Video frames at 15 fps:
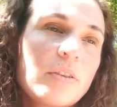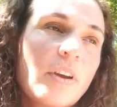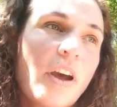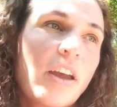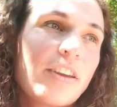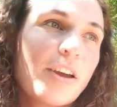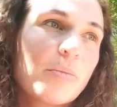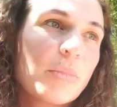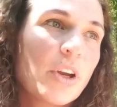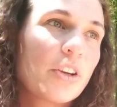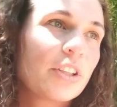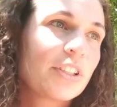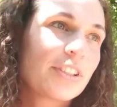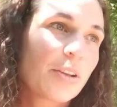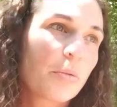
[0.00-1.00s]
I got
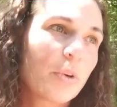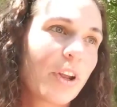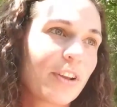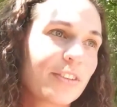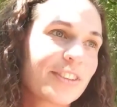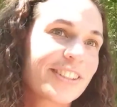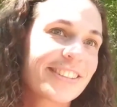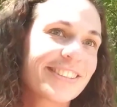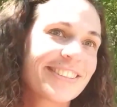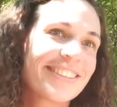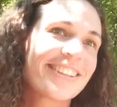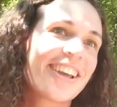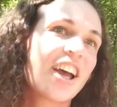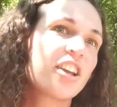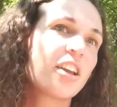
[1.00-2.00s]
married to someone else.
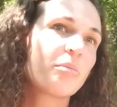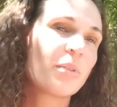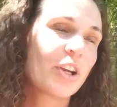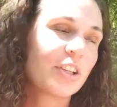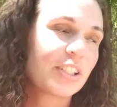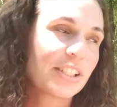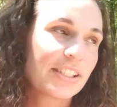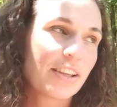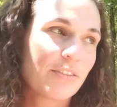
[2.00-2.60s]
I got married at 17.